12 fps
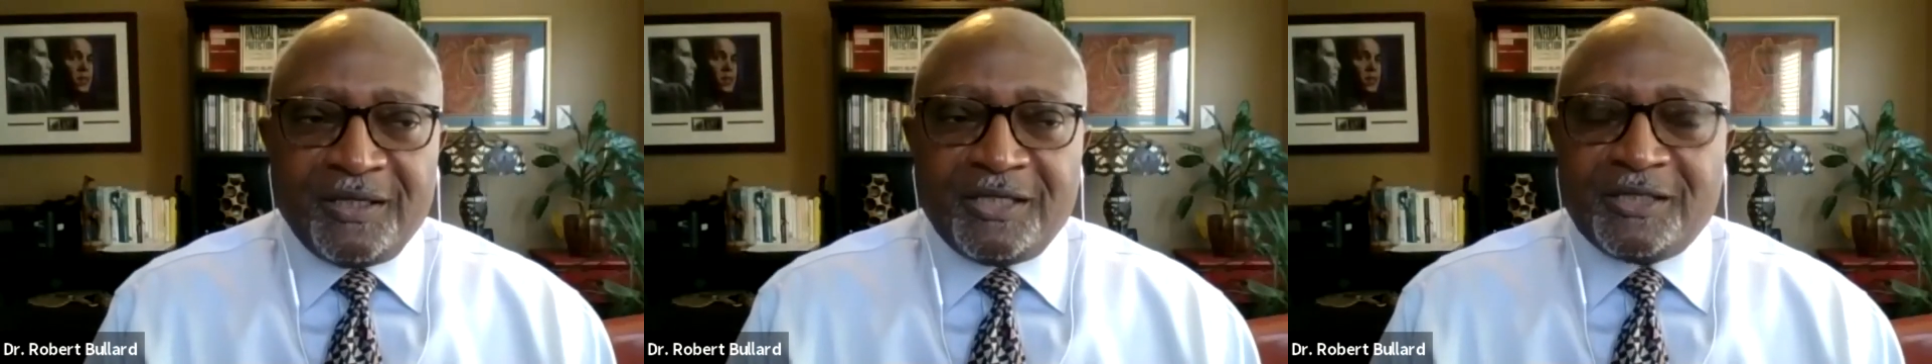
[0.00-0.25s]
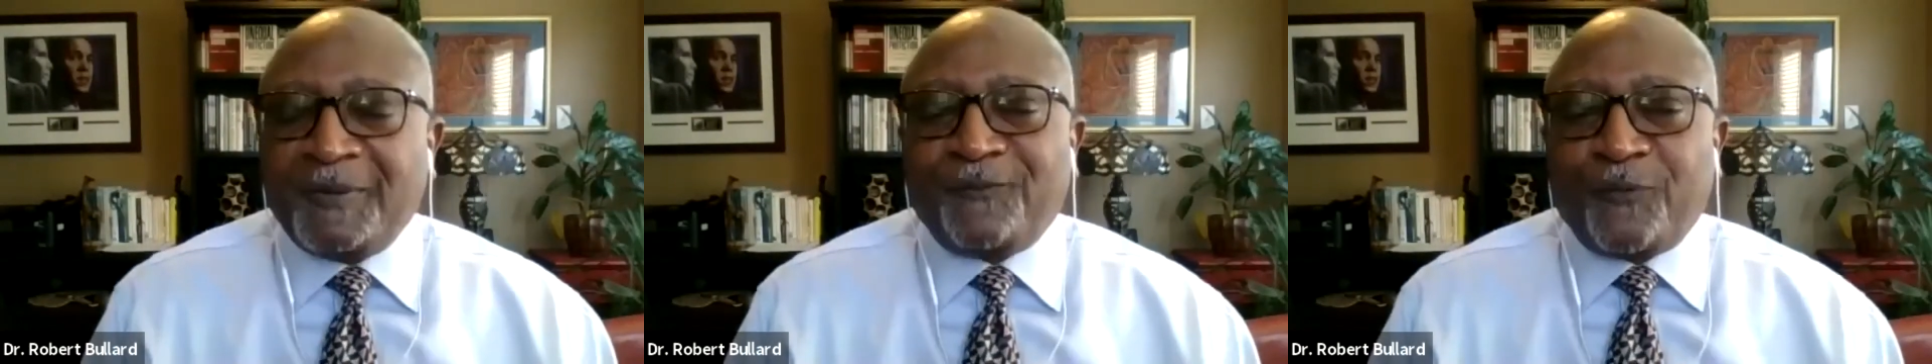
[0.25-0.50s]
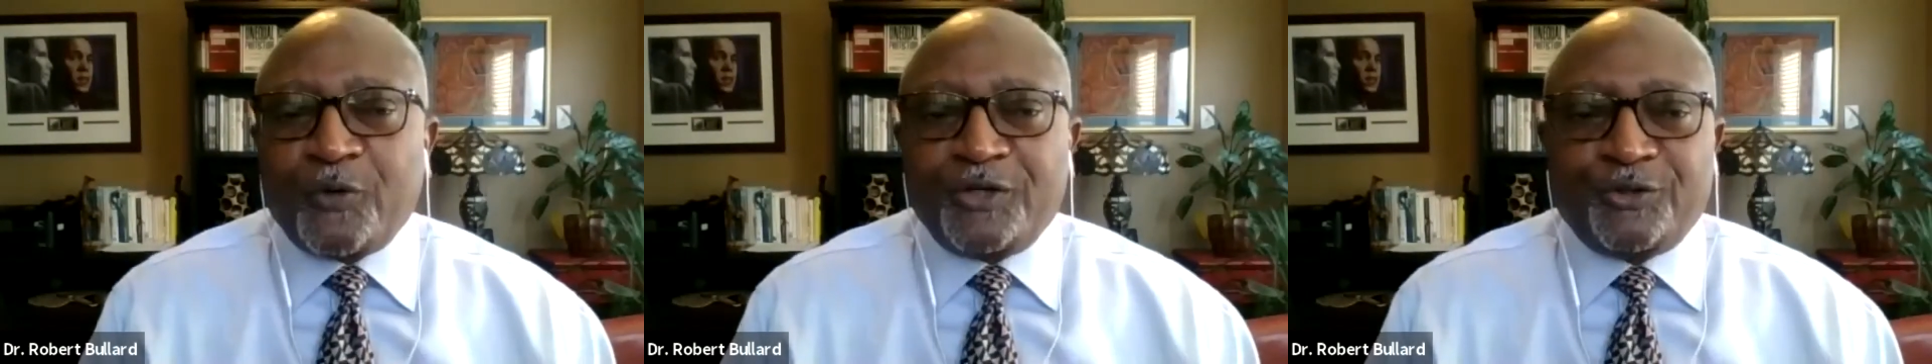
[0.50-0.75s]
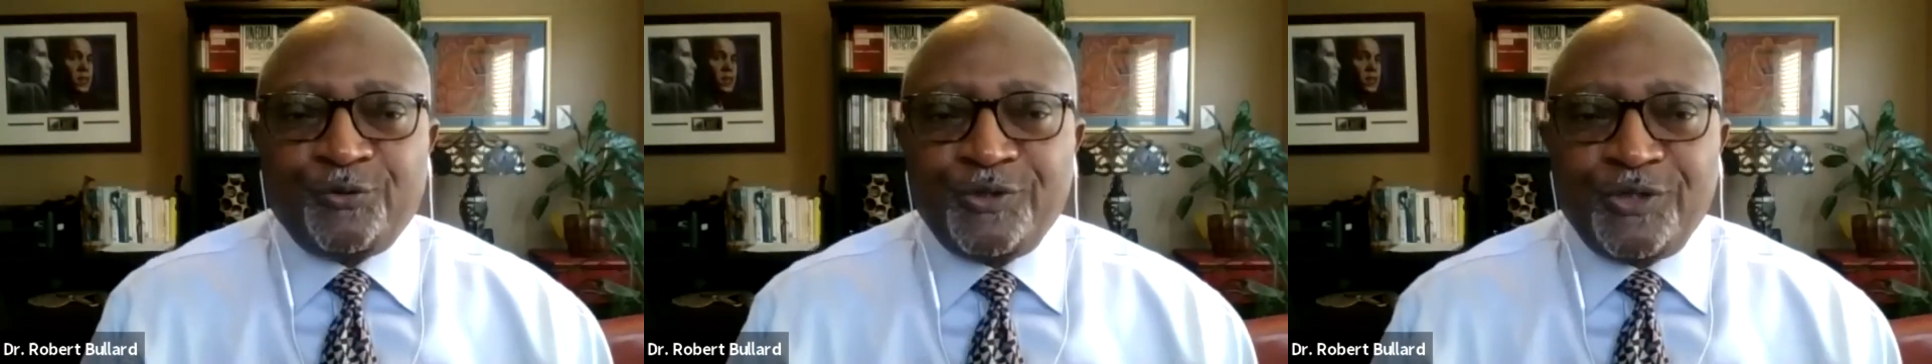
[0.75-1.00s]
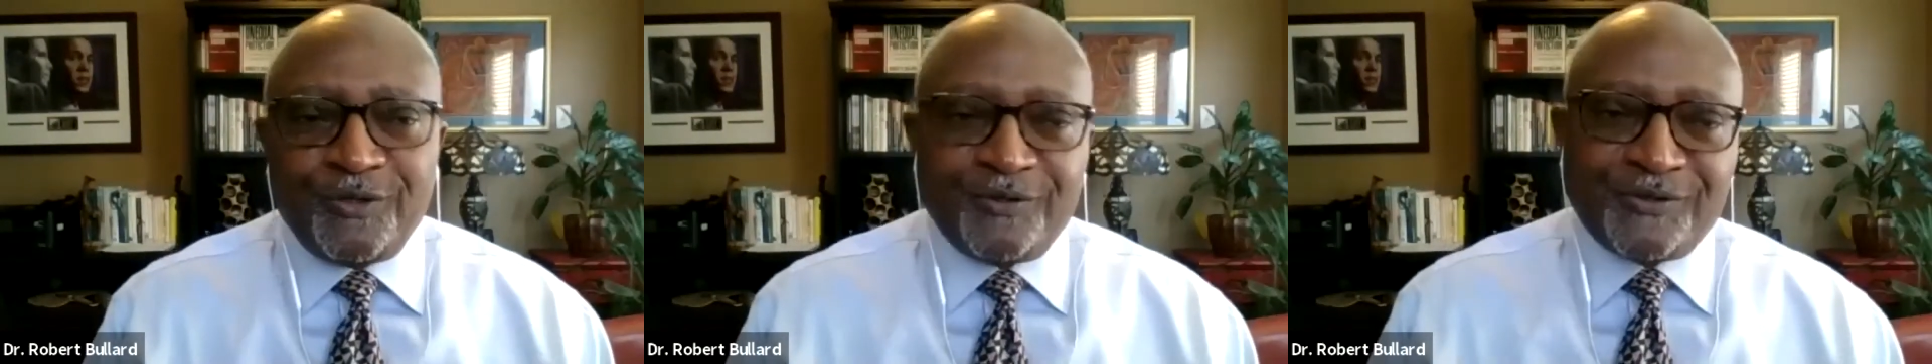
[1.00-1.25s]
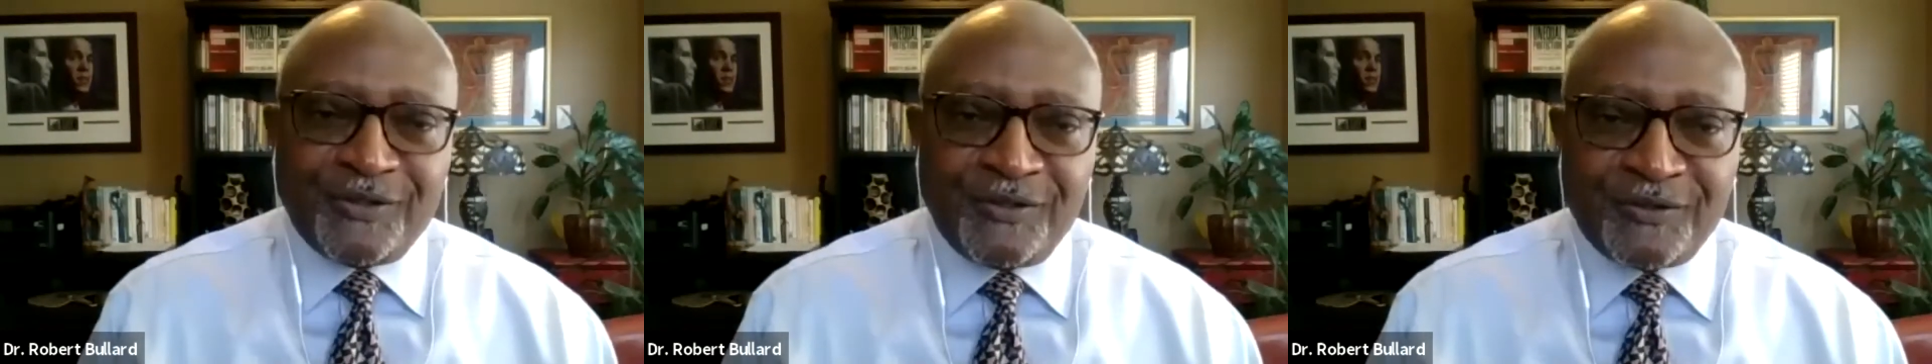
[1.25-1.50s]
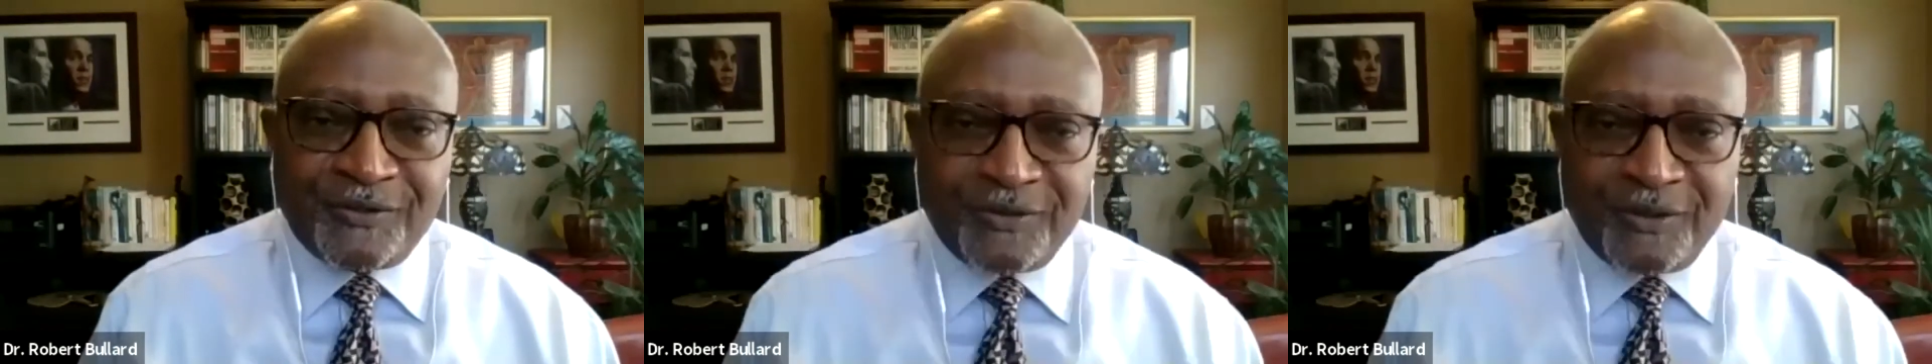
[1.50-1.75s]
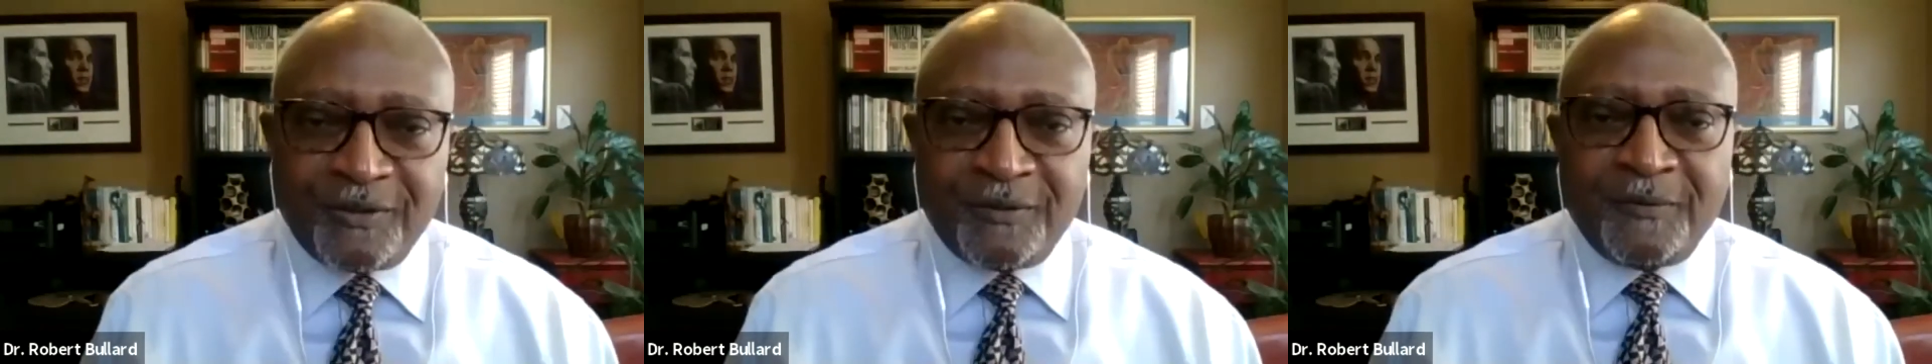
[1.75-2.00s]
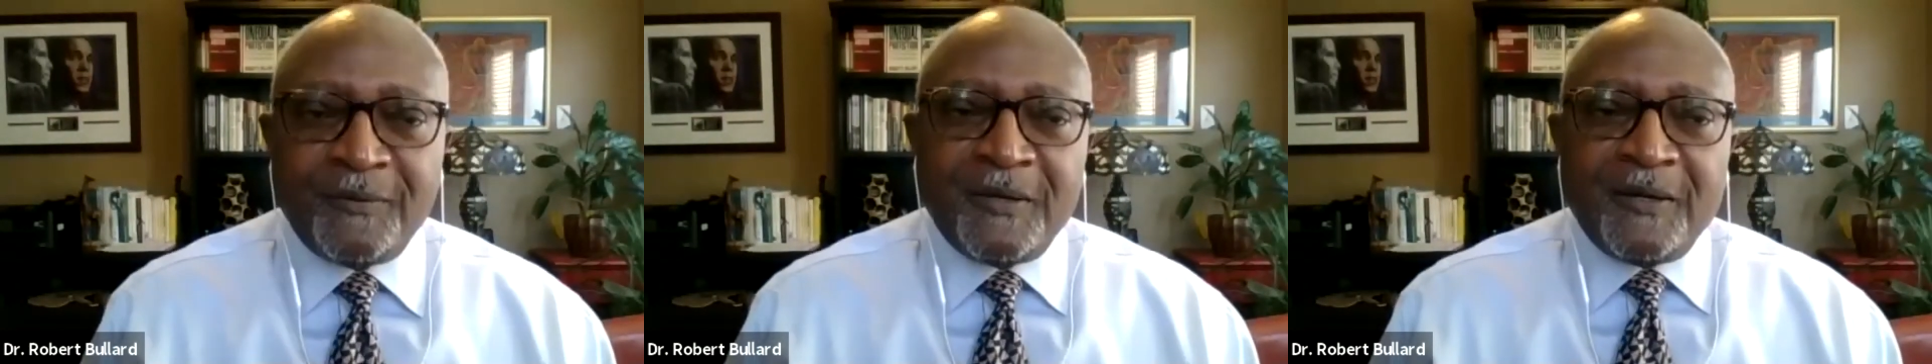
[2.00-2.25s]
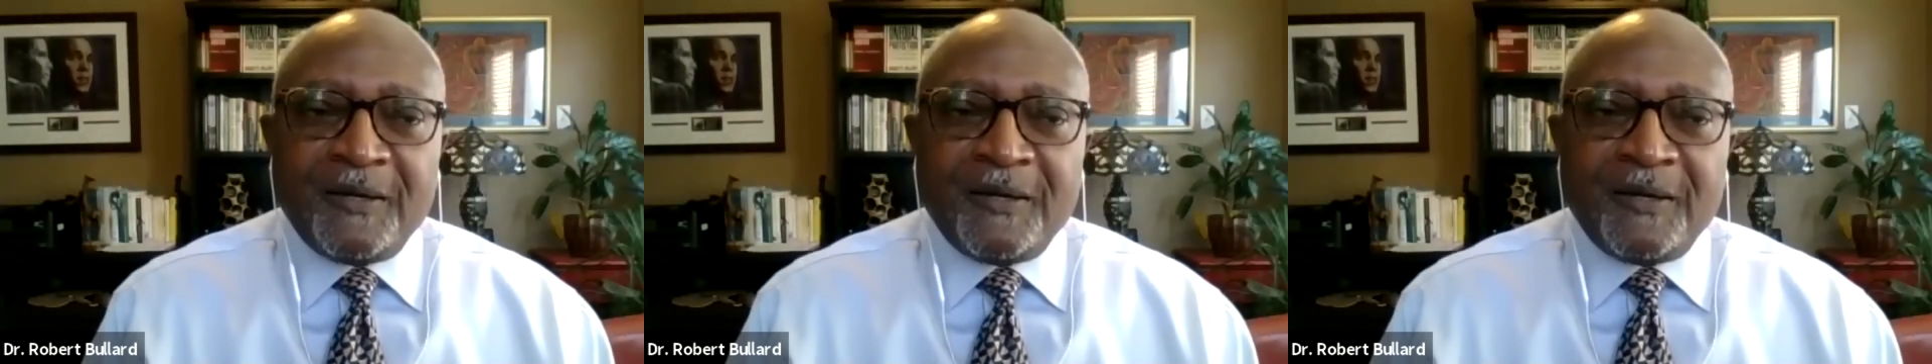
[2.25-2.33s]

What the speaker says: It's been 42 years since the